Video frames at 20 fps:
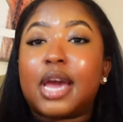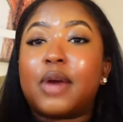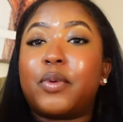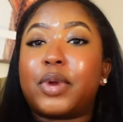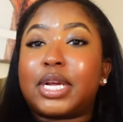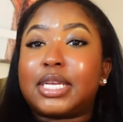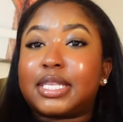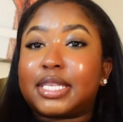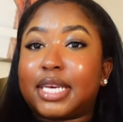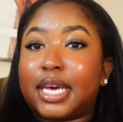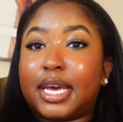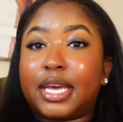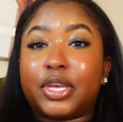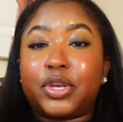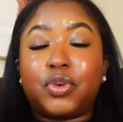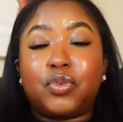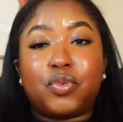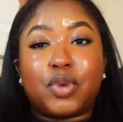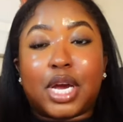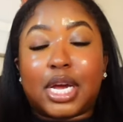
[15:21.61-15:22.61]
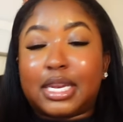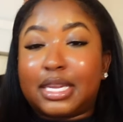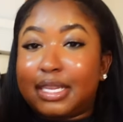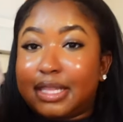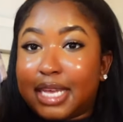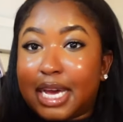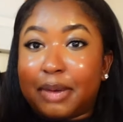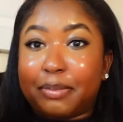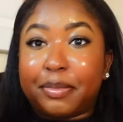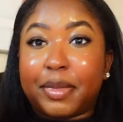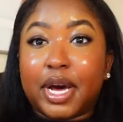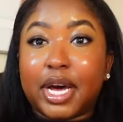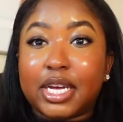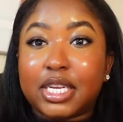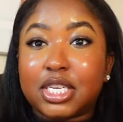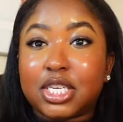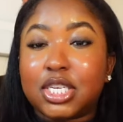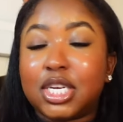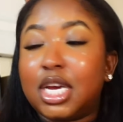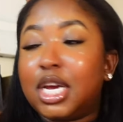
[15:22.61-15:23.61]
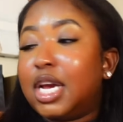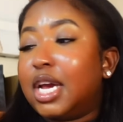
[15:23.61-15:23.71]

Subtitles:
When I say you do not need that much,